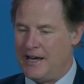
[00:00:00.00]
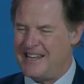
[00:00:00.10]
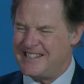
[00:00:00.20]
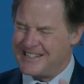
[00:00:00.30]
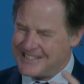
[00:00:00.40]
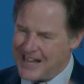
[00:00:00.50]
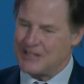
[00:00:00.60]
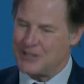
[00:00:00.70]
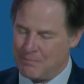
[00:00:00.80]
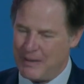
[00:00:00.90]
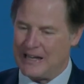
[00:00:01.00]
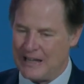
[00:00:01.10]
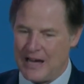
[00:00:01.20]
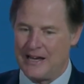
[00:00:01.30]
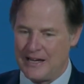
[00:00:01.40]
is in a sense a bit
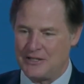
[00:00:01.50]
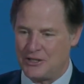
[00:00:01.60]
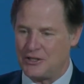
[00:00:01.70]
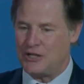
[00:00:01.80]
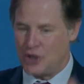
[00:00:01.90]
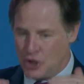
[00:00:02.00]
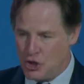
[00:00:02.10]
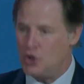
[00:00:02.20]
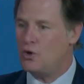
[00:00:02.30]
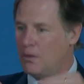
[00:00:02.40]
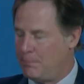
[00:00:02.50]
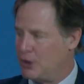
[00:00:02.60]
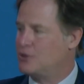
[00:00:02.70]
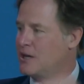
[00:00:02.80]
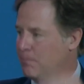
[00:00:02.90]
like it's just it's a new
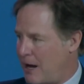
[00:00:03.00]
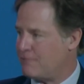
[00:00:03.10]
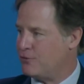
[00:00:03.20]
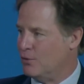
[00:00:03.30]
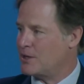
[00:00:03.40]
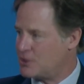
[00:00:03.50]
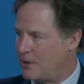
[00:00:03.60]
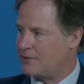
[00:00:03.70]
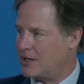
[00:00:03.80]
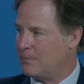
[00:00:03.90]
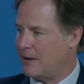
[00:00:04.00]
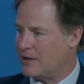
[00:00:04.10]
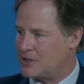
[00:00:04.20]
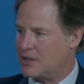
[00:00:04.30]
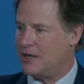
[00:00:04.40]
computing platform that's the way to think about it
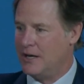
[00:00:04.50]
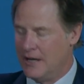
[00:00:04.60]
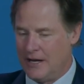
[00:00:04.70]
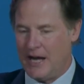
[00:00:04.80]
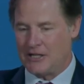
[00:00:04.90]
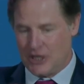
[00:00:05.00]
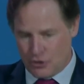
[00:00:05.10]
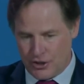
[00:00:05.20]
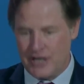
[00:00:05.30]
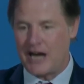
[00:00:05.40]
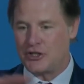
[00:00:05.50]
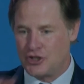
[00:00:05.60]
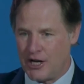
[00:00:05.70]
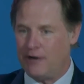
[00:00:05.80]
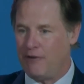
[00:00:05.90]
it's a it's literally the next
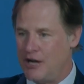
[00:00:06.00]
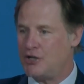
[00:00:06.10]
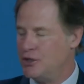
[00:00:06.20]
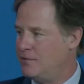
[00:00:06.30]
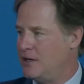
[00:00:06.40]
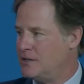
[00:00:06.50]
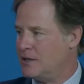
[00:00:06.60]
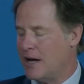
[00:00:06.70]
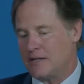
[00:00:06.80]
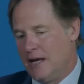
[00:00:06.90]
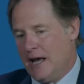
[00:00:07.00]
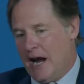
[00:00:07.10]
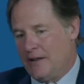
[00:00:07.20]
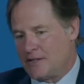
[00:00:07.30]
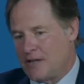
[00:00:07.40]
generation of the internet
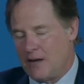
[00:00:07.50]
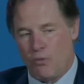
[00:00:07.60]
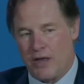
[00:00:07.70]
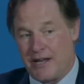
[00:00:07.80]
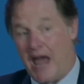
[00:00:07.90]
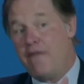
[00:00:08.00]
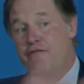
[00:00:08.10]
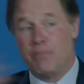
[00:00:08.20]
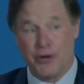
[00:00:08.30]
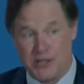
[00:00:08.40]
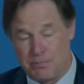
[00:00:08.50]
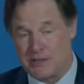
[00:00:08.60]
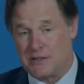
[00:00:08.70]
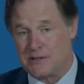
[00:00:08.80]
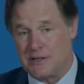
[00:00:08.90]
and in the same way that everybody's
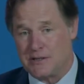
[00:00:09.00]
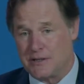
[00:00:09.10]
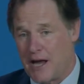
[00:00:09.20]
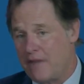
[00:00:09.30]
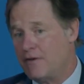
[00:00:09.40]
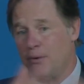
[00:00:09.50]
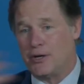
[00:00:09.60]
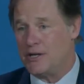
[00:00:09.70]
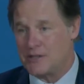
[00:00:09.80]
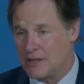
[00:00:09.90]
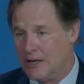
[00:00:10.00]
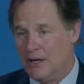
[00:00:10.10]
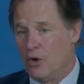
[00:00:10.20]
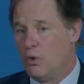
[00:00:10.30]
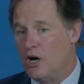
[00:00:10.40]
businesses and everybody's
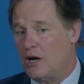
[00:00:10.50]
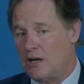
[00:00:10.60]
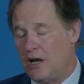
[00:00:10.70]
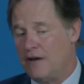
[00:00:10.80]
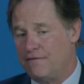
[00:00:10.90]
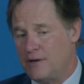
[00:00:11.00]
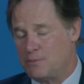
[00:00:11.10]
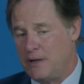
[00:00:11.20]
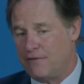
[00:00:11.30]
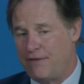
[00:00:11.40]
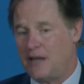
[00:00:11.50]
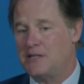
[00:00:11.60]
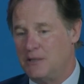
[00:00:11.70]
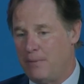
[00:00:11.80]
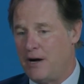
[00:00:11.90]
work life has been
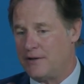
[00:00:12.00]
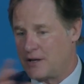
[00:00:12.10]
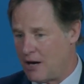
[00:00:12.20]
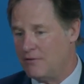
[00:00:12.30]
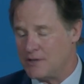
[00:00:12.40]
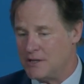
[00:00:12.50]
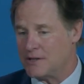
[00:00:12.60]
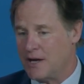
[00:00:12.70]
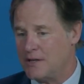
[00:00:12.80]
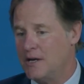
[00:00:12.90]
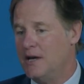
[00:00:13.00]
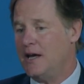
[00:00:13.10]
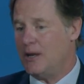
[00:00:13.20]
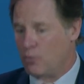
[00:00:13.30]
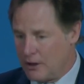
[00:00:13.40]
affected by the current internet
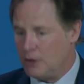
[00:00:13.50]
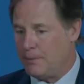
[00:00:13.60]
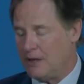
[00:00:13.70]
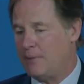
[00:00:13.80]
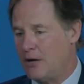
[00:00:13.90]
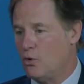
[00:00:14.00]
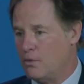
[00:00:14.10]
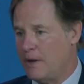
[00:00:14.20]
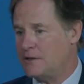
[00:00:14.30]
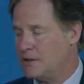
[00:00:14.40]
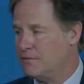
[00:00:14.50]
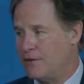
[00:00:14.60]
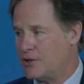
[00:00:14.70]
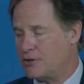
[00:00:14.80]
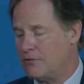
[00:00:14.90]
it will be by augmented and
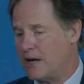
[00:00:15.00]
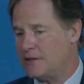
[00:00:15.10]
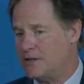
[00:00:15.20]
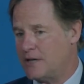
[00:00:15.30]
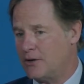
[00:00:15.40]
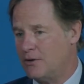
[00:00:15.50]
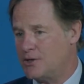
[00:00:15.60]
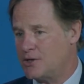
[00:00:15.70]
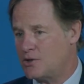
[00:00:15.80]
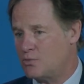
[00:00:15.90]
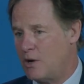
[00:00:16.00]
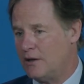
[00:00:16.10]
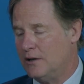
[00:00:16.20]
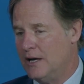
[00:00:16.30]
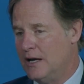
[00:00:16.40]
virtual reality technologies as
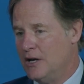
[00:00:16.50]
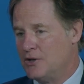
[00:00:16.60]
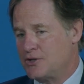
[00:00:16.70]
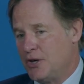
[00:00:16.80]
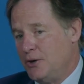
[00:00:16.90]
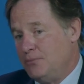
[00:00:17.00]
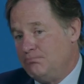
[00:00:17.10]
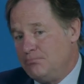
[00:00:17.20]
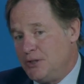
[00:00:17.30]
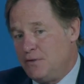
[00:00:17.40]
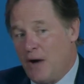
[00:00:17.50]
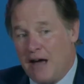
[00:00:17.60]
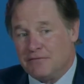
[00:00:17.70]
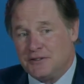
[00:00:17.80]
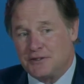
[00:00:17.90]
well so if you
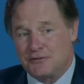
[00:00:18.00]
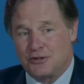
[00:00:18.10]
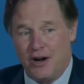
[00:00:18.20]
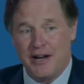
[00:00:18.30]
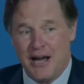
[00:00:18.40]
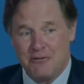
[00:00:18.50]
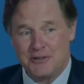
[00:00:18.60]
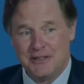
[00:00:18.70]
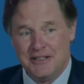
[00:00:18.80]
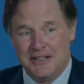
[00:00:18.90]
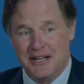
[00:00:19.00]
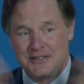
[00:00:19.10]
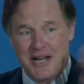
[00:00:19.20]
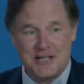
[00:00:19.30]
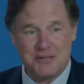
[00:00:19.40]
haven't try it out and
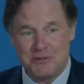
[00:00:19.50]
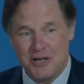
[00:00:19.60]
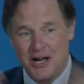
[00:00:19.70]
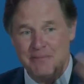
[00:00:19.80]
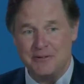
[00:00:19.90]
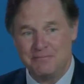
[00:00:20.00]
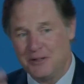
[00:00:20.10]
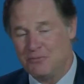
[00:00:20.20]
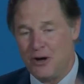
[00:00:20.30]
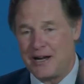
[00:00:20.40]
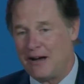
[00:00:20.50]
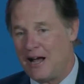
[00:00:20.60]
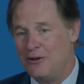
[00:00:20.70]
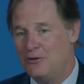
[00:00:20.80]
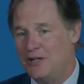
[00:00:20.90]
take some time and, and work out
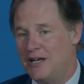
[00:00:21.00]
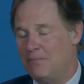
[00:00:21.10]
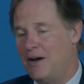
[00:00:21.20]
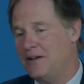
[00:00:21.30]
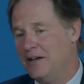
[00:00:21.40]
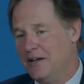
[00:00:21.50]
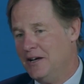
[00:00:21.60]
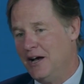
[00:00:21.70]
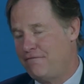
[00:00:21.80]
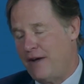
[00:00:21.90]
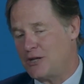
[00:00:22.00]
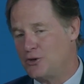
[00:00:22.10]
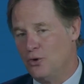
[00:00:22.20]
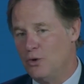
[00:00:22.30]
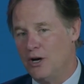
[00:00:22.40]
how you think it might affect
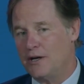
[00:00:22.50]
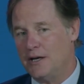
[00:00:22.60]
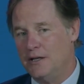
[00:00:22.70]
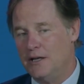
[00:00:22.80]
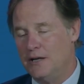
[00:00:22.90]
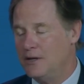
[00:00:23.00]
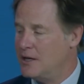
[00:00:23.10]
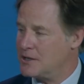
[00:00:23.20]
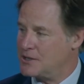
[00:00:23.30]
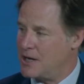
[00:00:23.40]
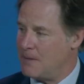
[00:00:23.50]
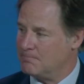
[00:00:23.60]
your work in, in the years to come.